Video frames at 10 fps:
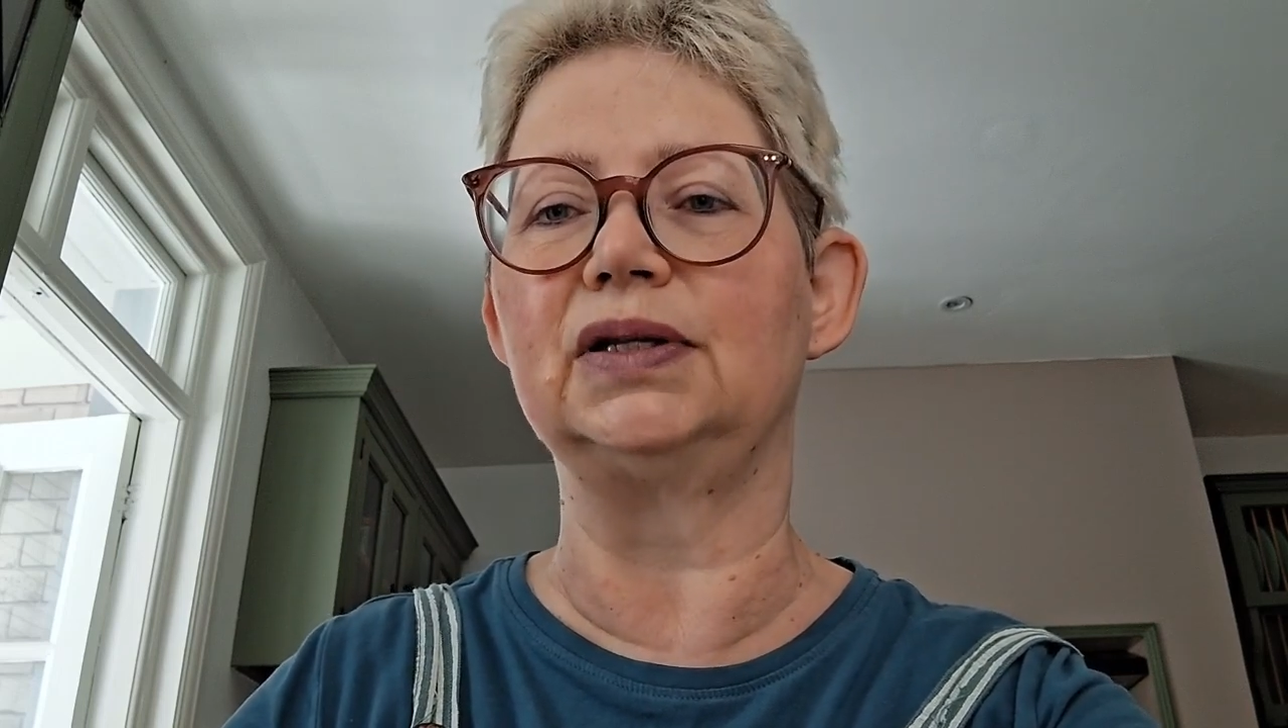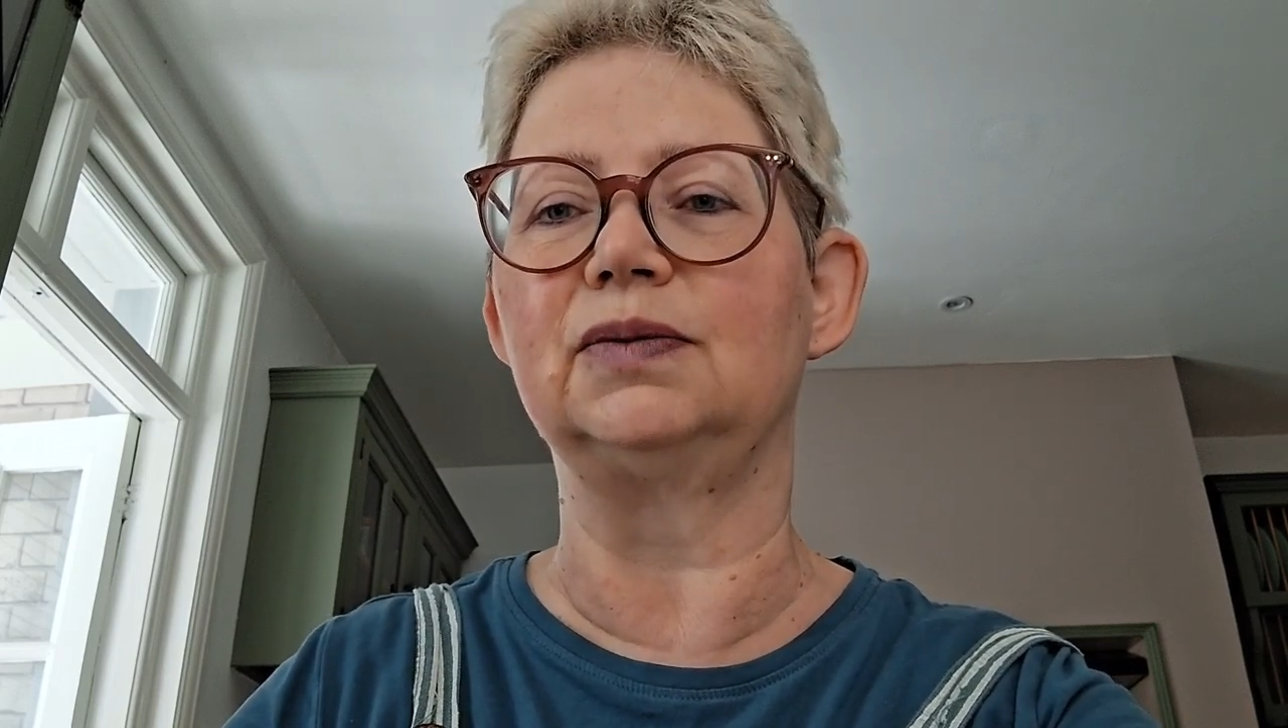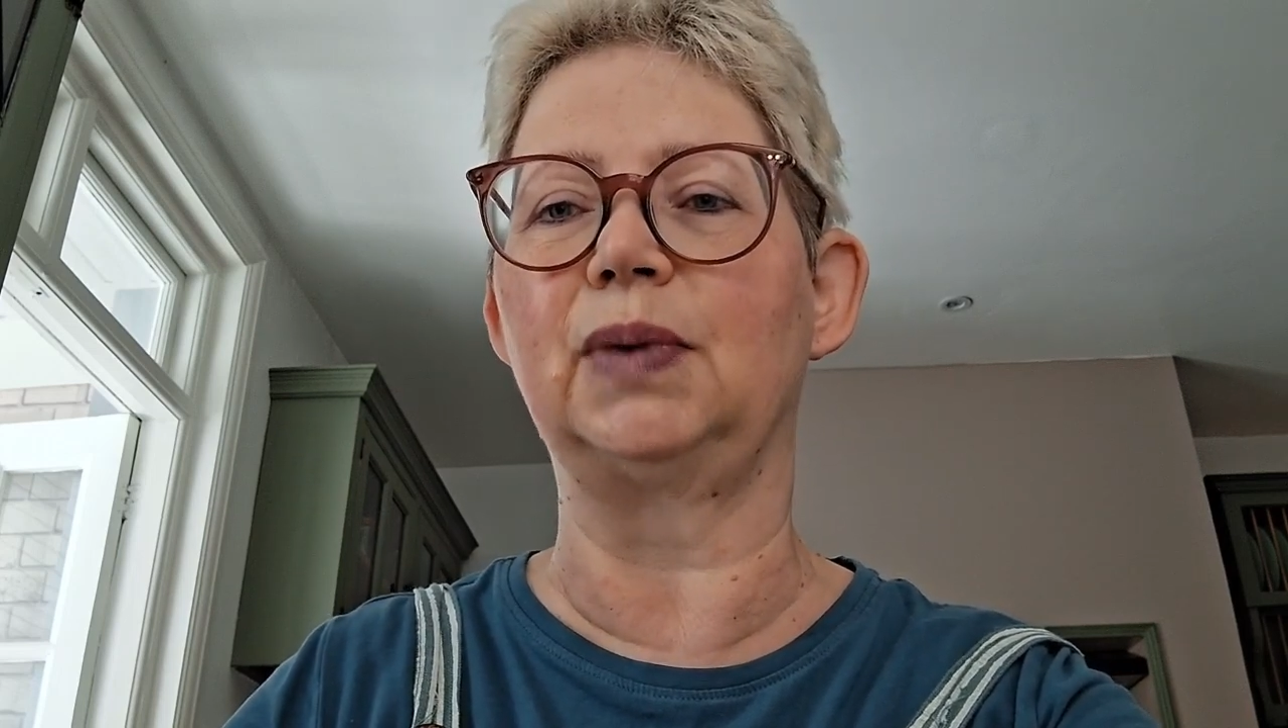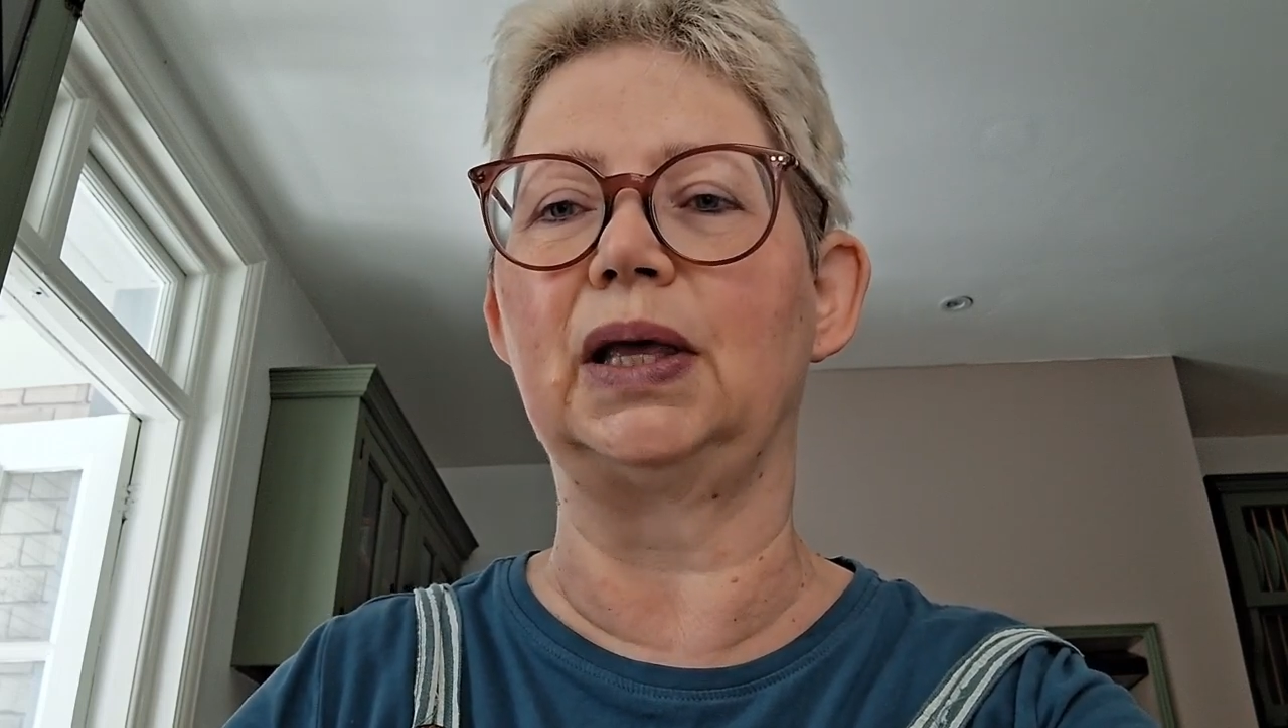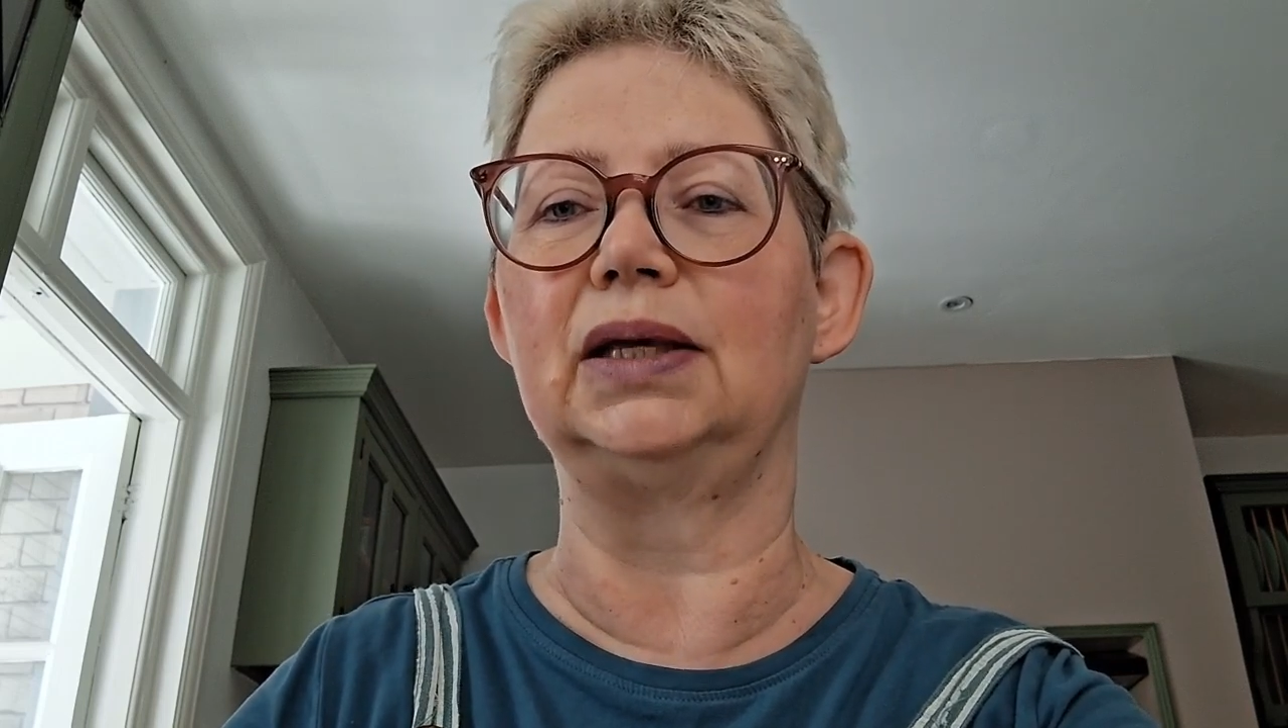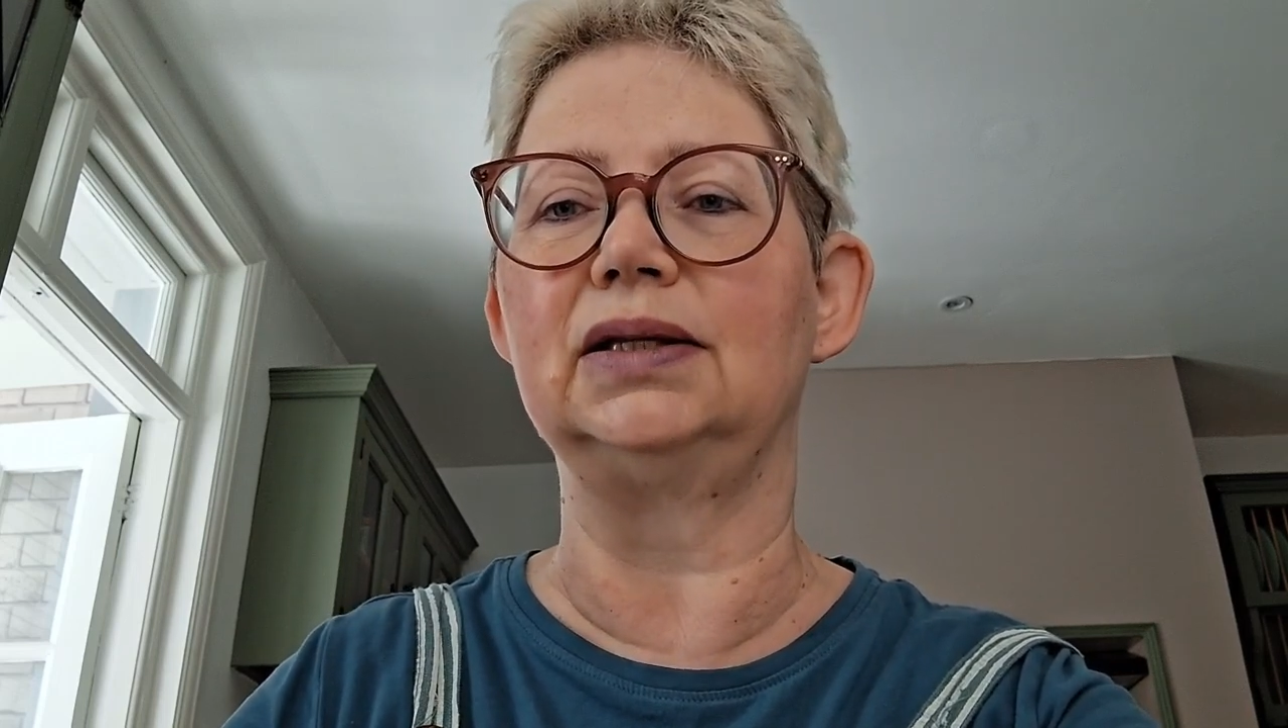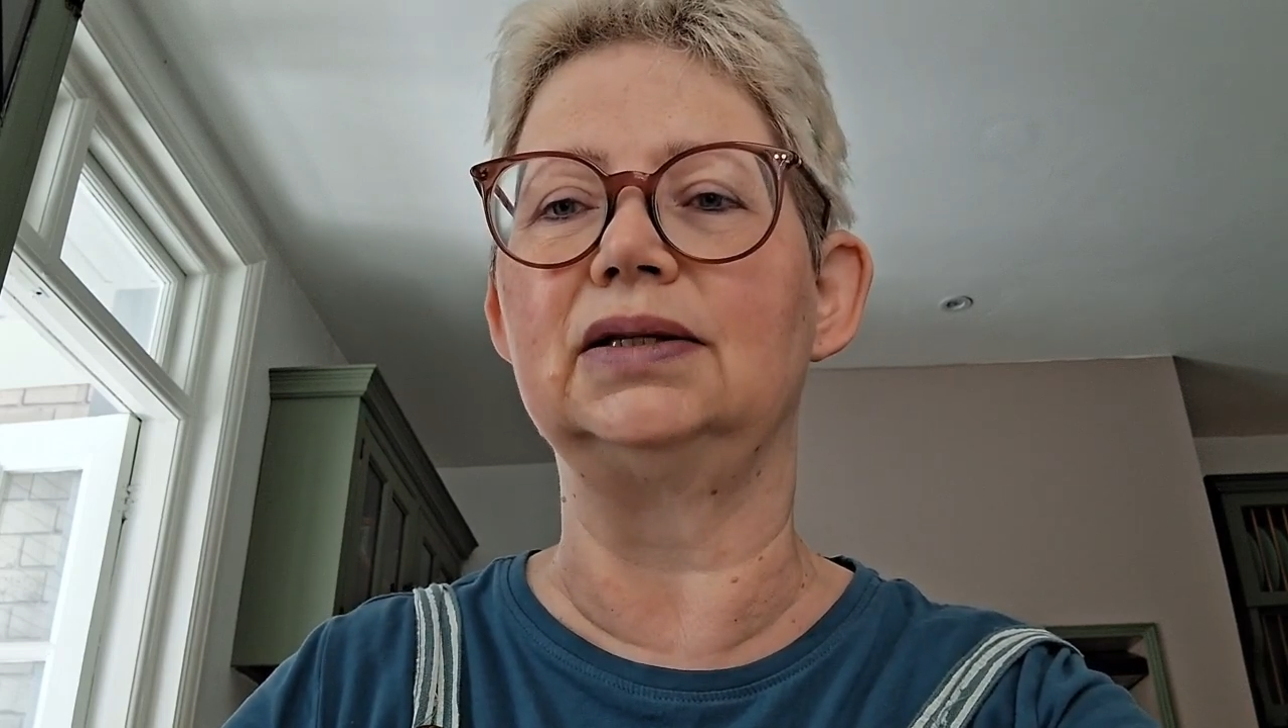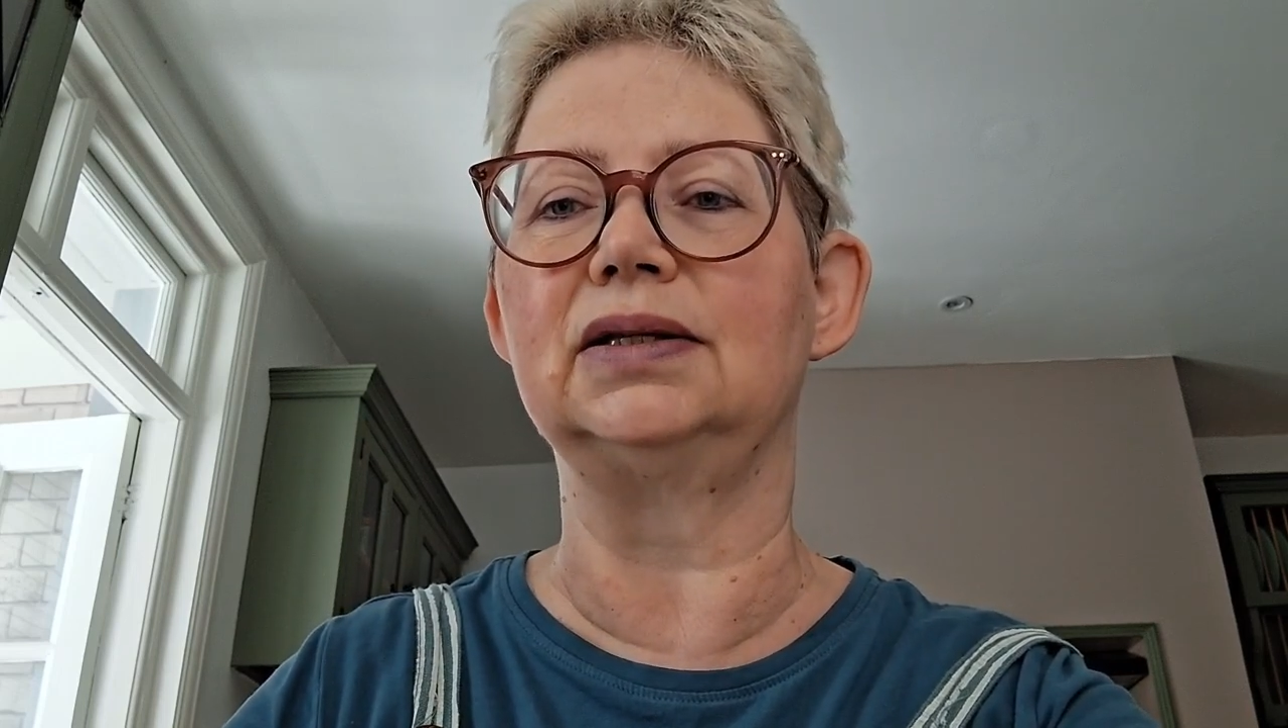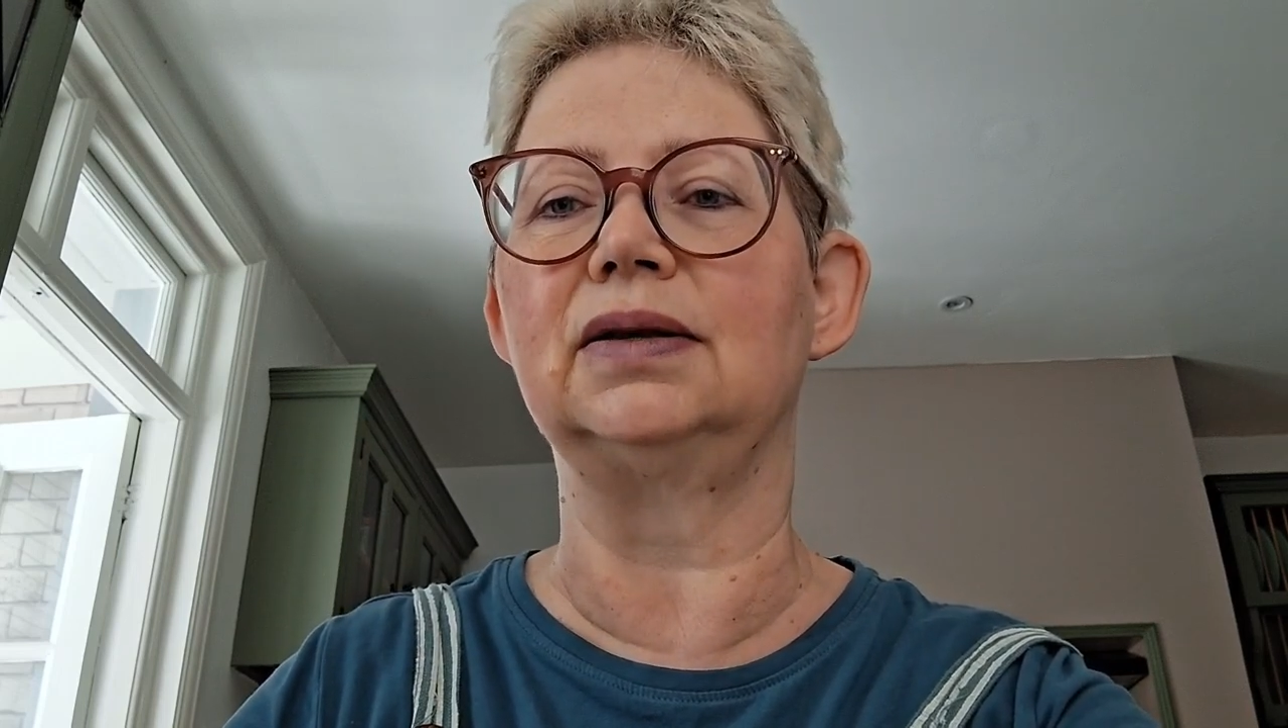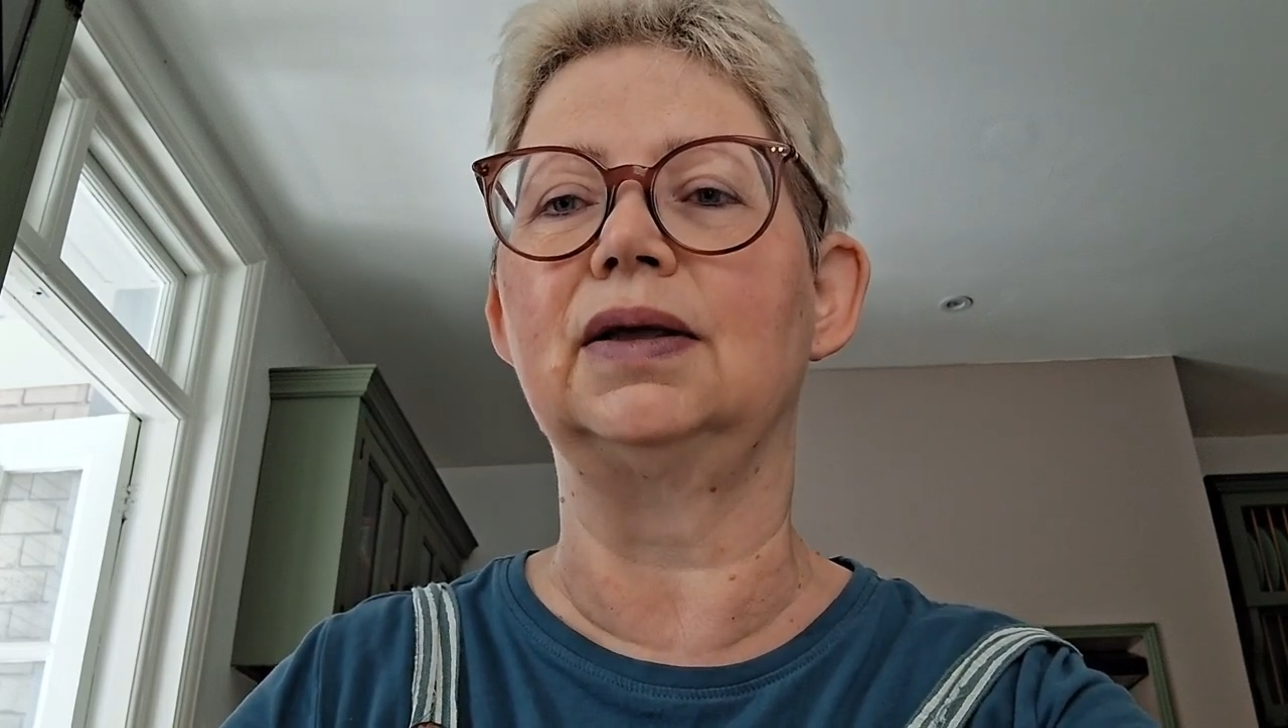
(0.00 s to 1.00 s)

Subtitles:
space.